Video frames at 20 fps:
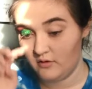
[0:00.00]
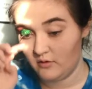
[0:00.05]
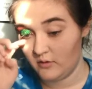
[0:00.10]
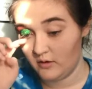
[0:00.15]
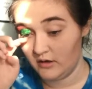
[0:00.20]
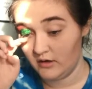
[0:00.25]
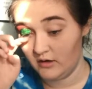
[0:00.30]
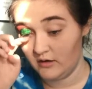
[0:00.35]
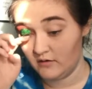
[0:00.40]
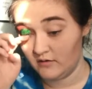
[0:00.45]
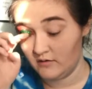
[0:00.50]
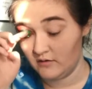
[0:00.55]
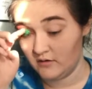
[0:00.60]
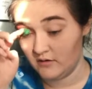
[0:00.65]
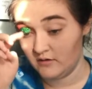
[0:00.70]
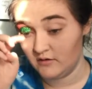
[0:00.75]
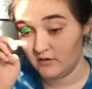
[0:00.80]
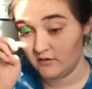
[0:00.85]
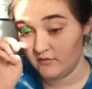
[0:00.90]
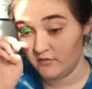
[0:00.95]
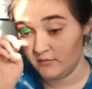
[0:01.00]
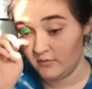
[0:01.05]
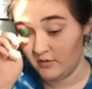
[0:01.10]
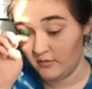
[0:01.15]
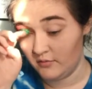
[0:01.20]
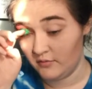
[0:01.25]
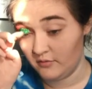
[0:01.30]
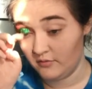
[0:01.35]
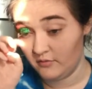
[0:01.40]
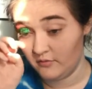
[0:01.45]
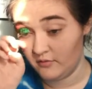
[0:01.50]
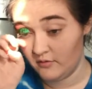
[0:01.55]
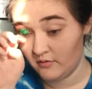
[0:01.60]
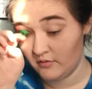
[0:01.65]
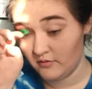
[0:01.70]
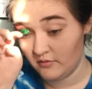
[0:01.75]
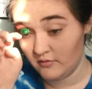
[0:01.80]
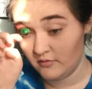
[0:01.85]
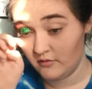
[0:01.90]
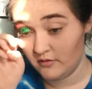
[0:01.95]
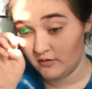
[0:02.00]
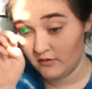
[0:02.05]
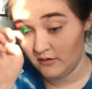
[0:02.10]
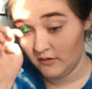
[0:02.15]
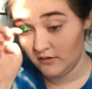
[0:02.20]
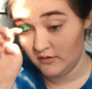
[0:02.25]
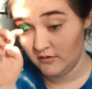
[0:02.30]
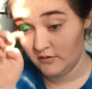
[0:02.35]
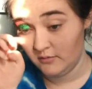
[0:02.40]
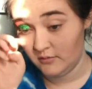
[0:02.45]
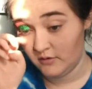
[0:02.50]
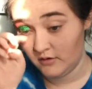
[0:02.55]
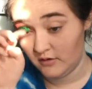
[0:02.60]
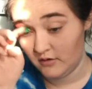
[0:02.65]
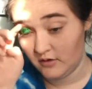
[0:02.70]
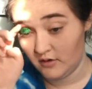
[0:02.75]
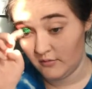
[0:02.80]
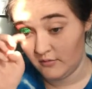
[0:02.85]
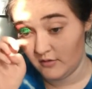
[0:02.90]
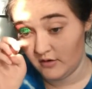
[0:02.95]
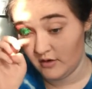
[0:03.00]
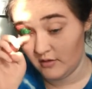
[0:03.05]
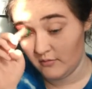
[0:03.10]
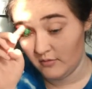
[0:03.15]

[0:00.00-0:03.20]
quite gets it except for people who've gone through it. And it's actually pretty common.